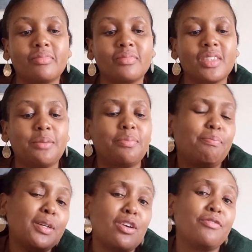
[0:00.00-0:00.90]

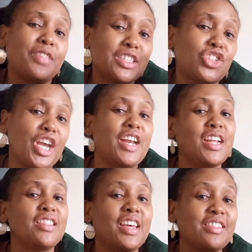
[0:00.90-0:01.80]
the
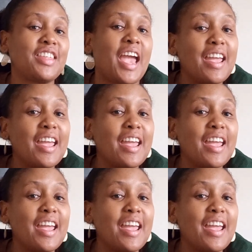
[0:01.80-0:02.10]
journey that they are